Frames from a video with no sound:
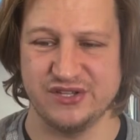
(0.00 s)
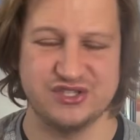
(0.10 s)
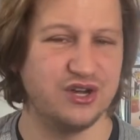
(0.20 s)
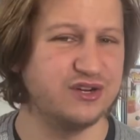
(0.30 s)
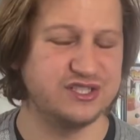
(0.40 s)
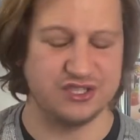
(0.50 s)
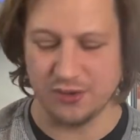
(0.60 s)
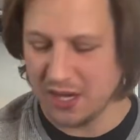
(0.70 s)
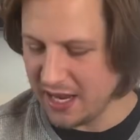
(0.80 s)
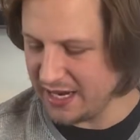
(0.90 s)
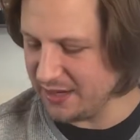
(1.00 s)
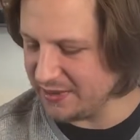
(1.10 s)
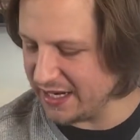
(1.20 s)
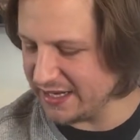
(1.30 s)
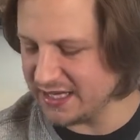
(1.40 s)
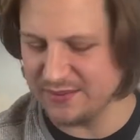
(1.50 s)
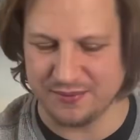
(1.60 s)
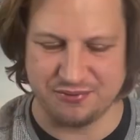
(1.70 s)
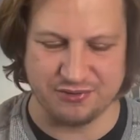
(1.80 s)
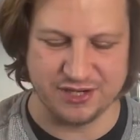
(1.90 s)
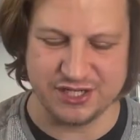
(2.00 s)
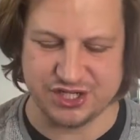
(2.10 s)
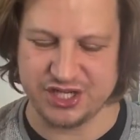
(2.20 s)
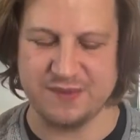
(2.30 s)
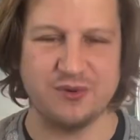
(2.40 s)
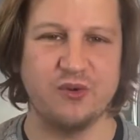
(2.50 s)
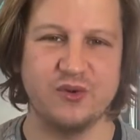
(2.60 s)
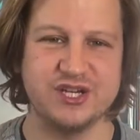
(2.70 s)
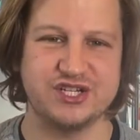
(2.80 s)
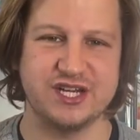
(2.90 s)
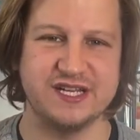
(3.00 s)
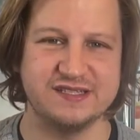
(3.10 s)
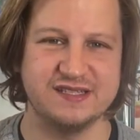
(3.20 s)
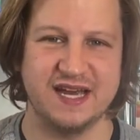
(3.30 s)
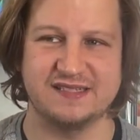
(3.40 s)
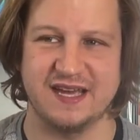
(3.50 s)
soda. So I ended up getting them pretty cheap, which is nice.